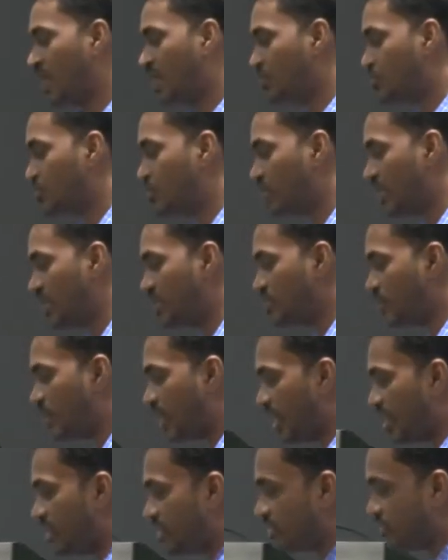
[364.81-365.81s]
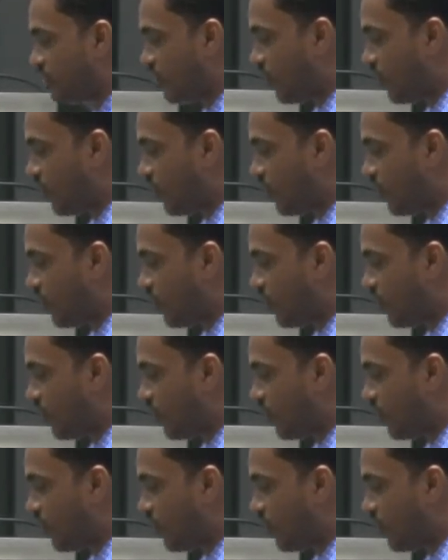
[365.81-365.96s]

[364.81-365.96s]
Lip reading: So when you enter the